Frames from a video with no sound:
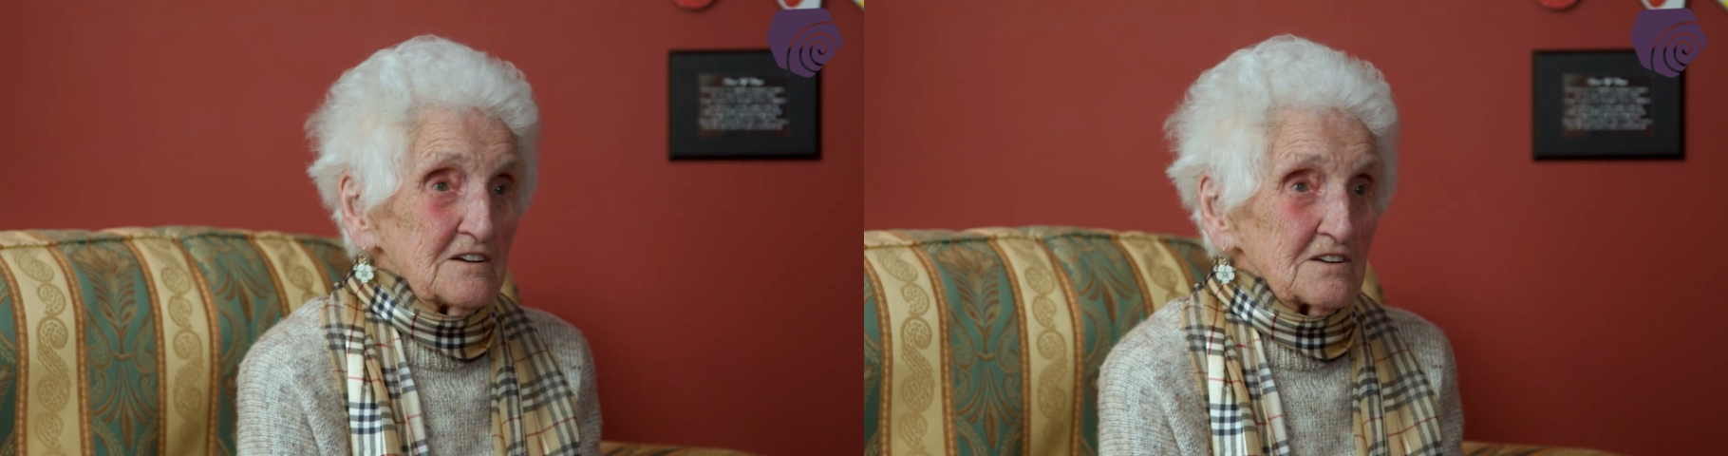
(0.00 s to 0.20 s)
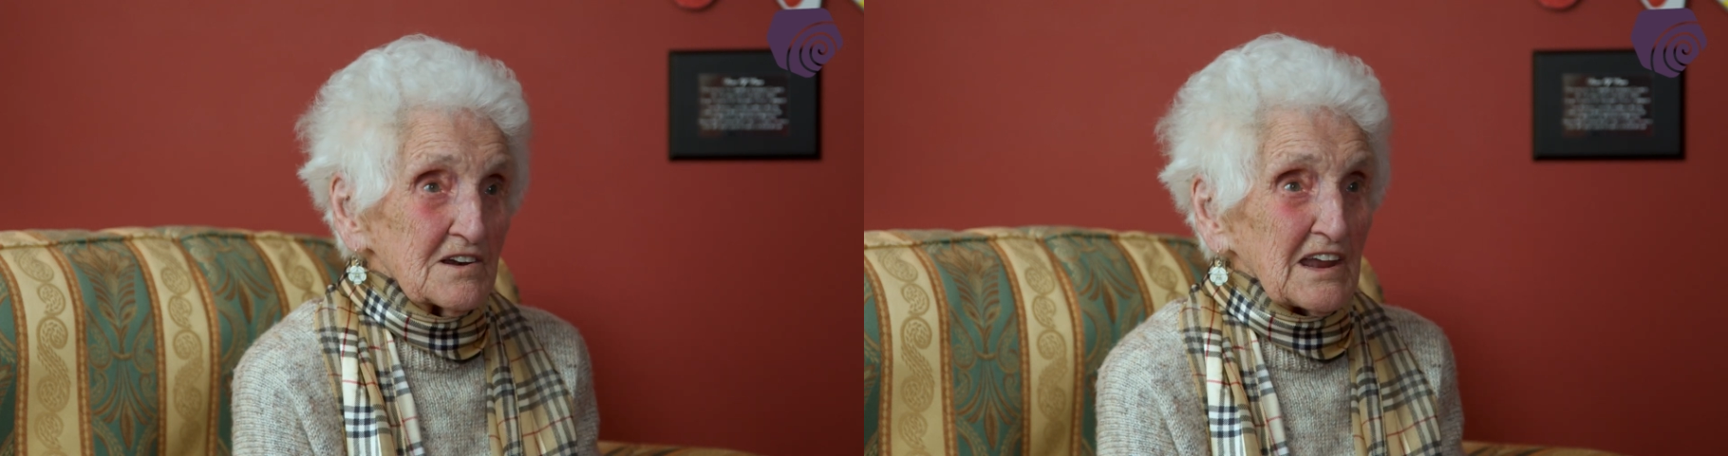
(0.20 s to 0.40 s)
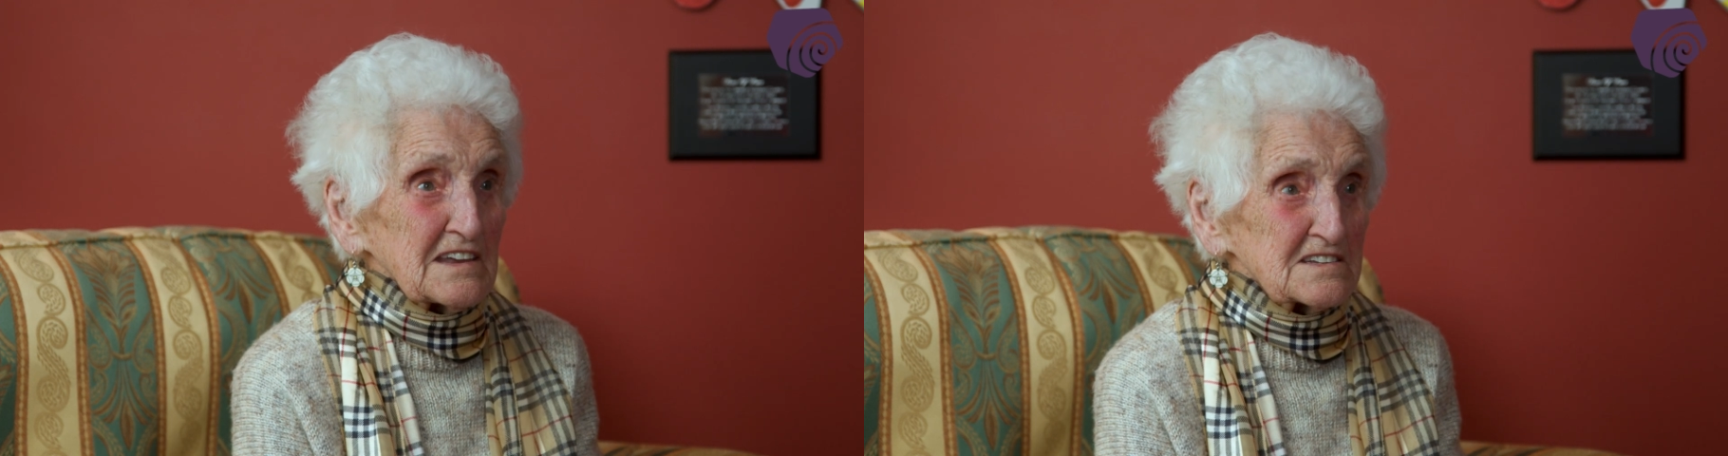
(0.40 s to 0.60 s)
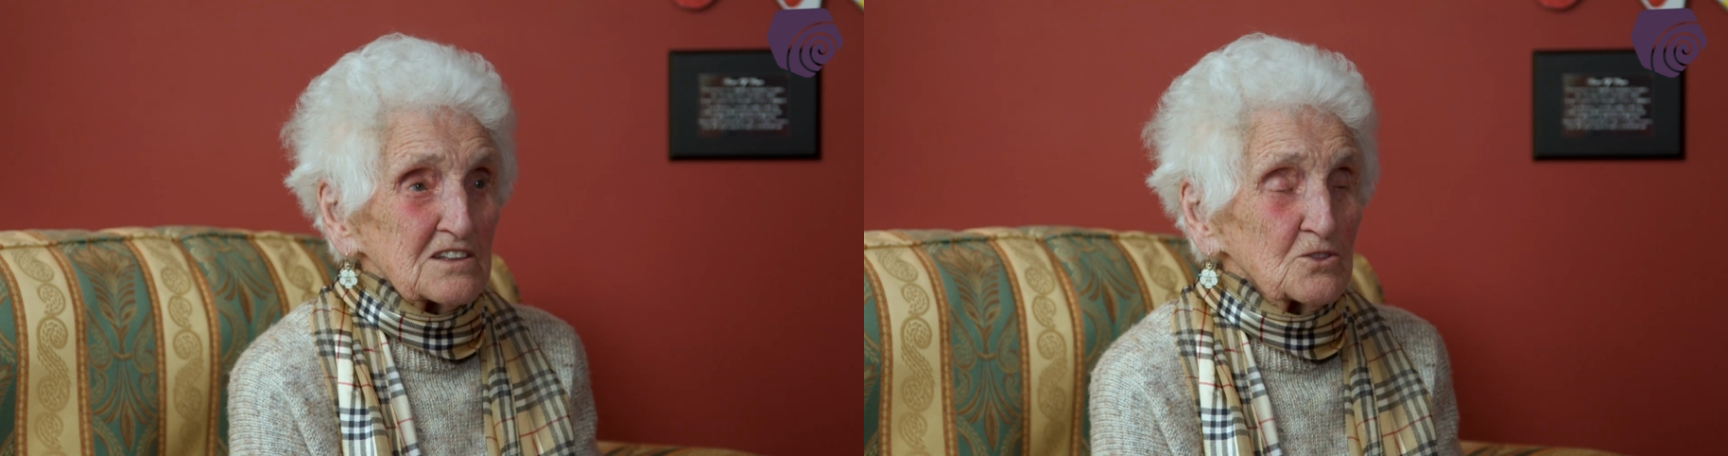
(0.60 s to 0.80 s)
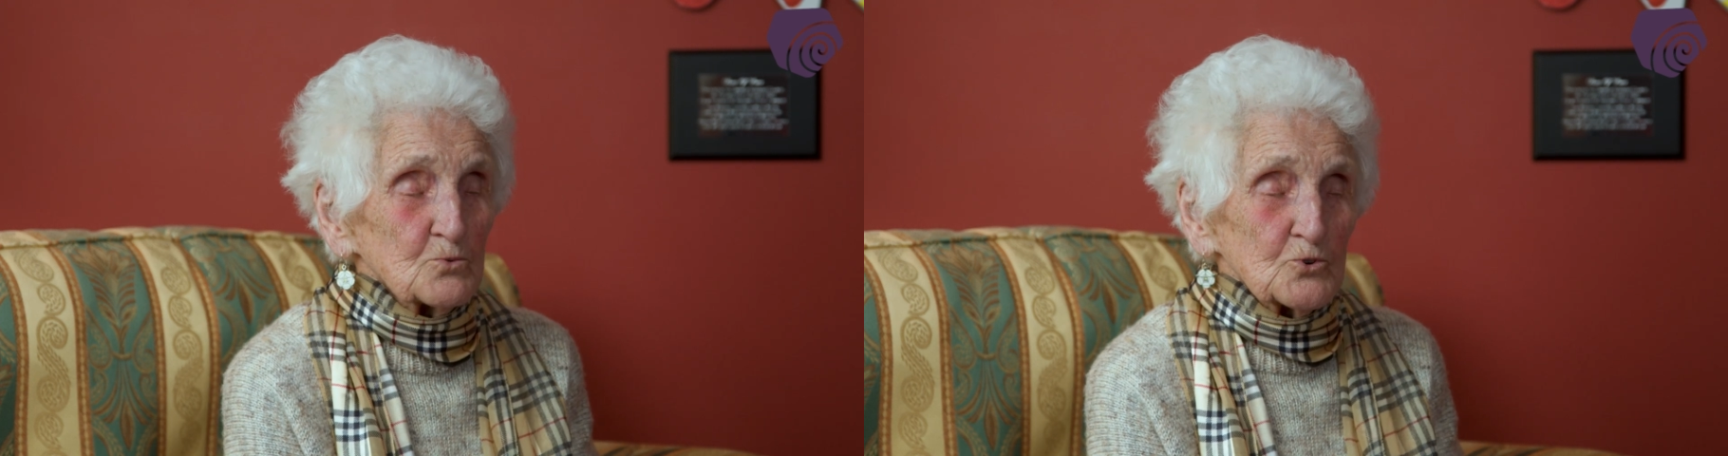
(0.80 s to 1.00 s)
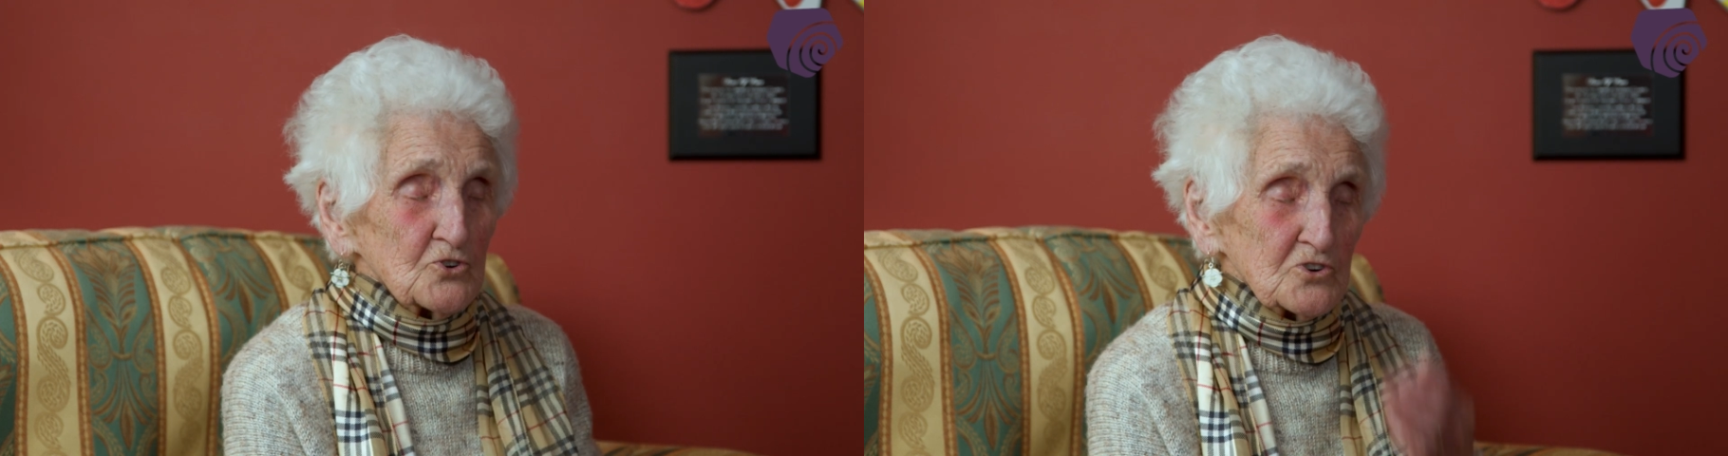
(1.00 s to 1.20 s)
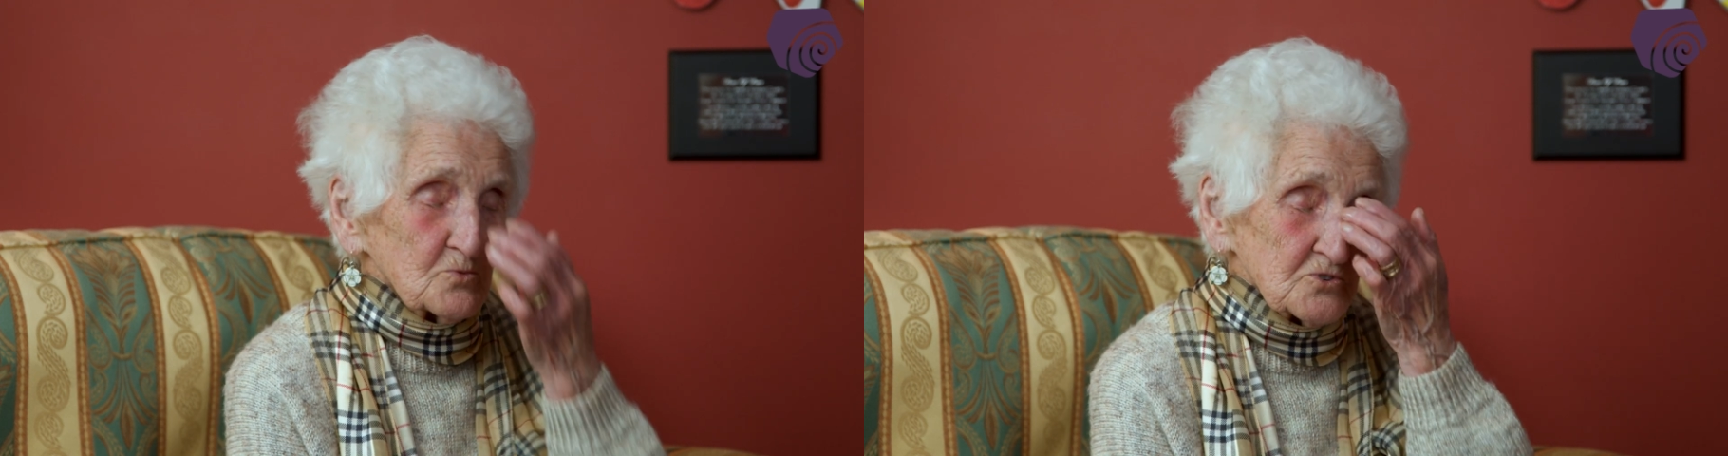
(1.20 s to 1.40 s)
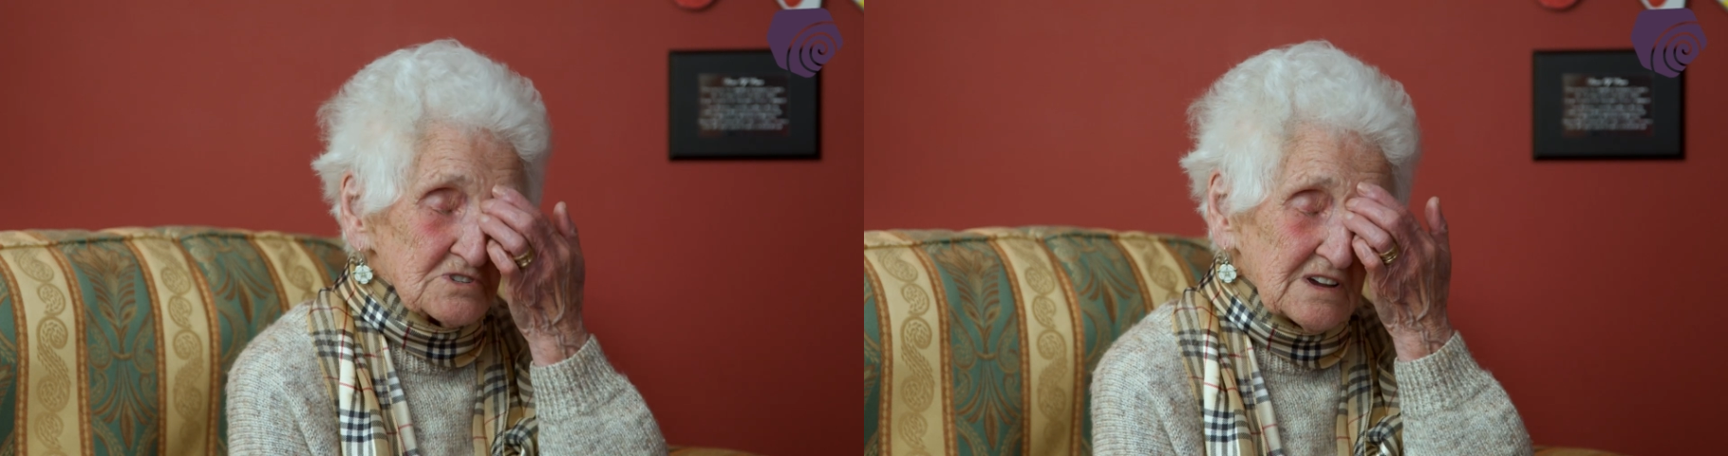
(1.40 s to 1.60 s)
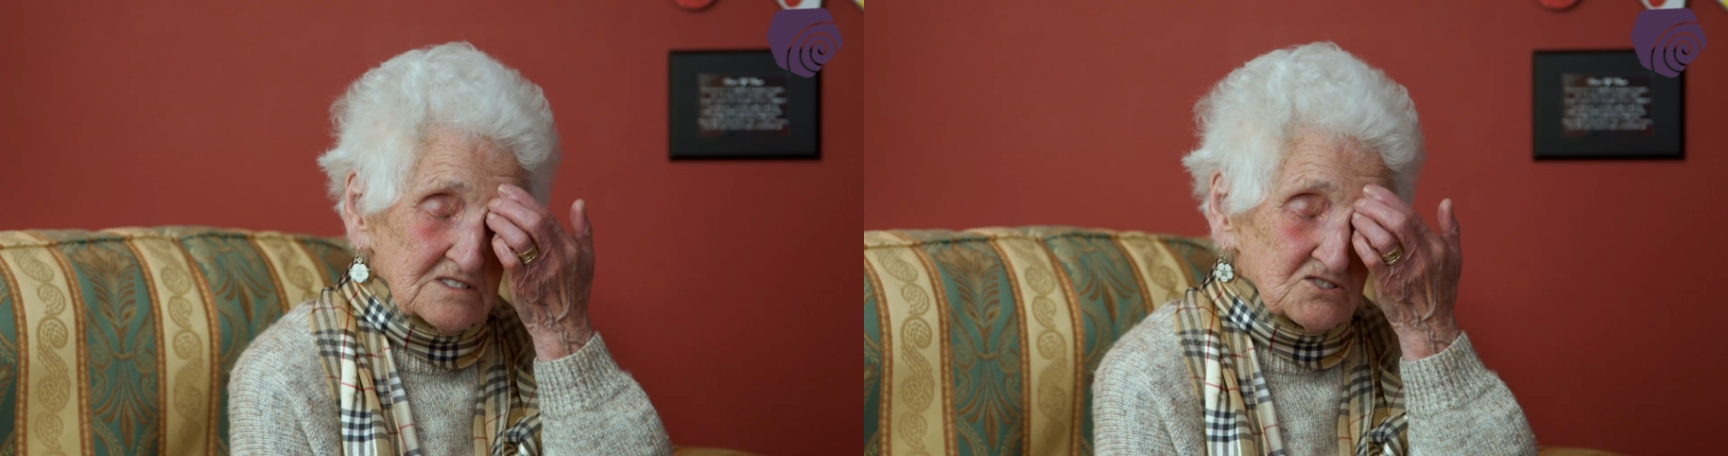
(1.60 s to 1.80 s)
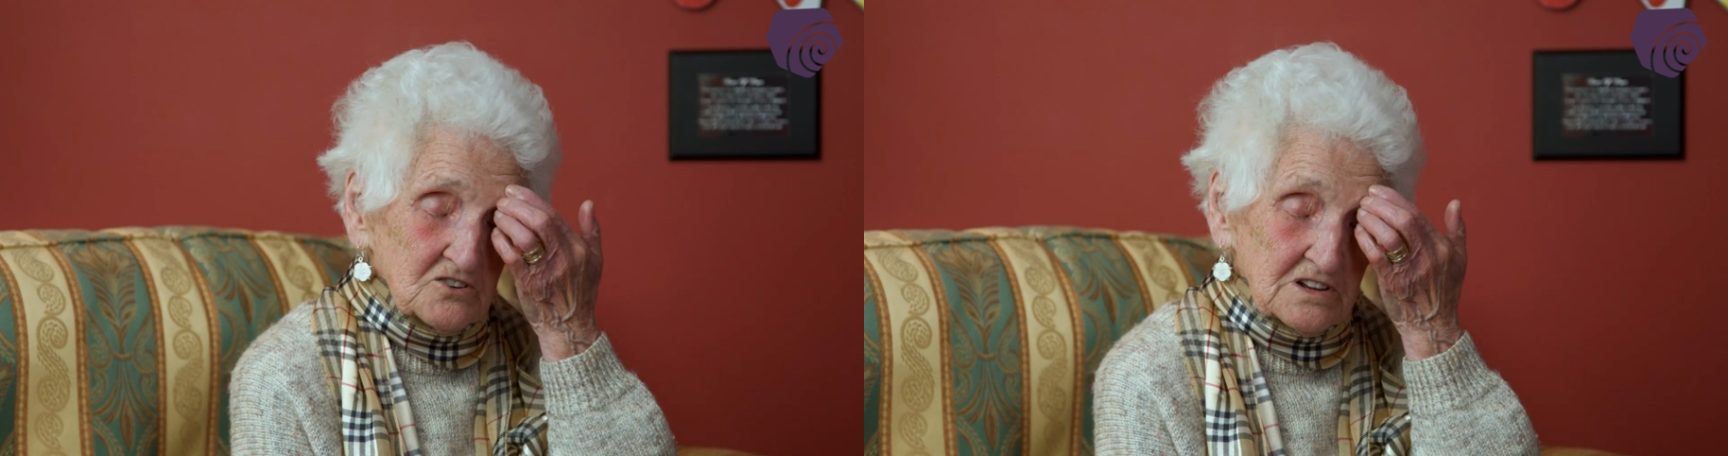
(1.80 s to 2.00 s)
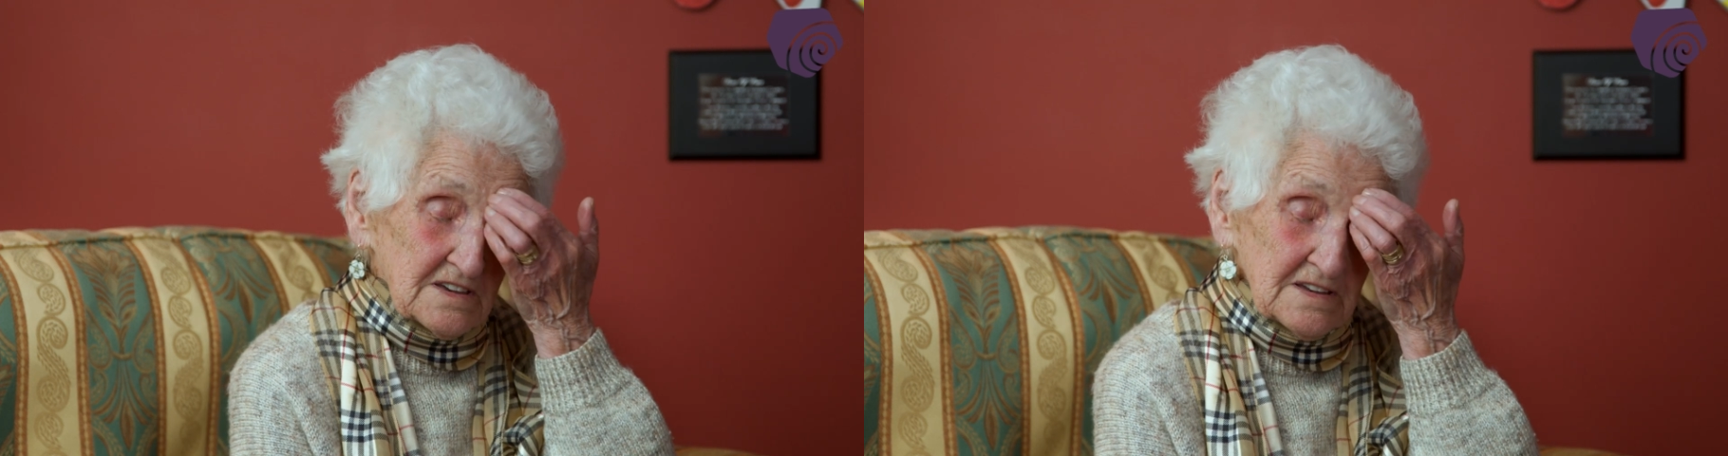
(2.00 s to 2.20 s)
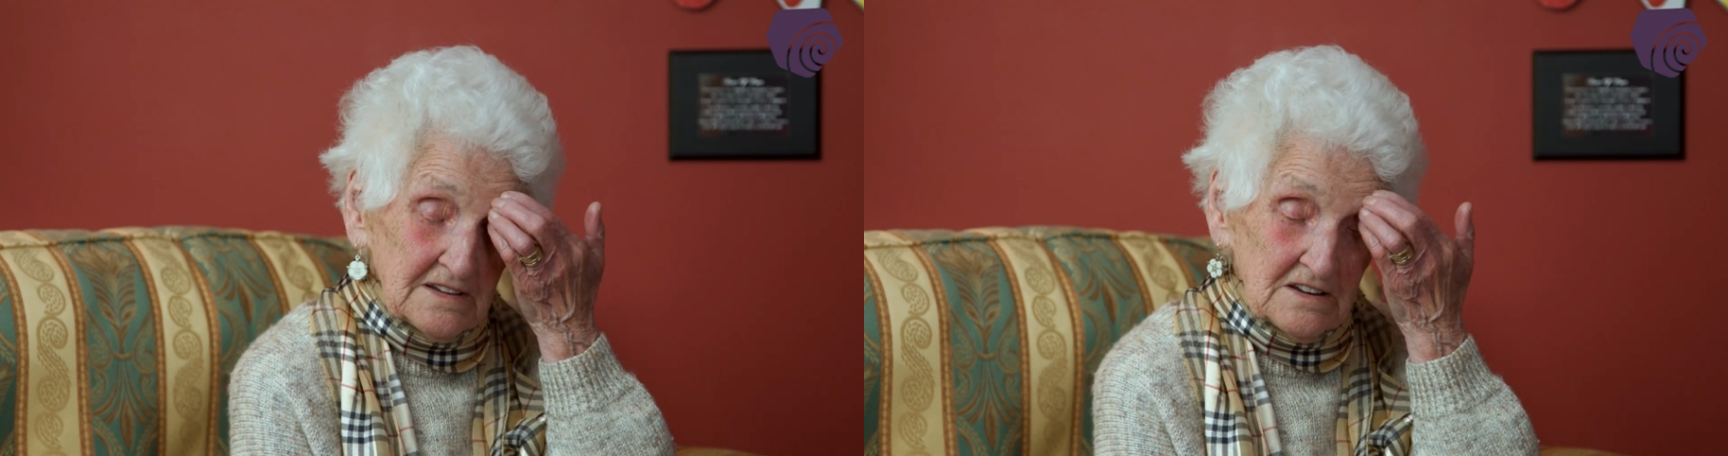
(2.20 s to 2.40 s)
Late in the war it was actually.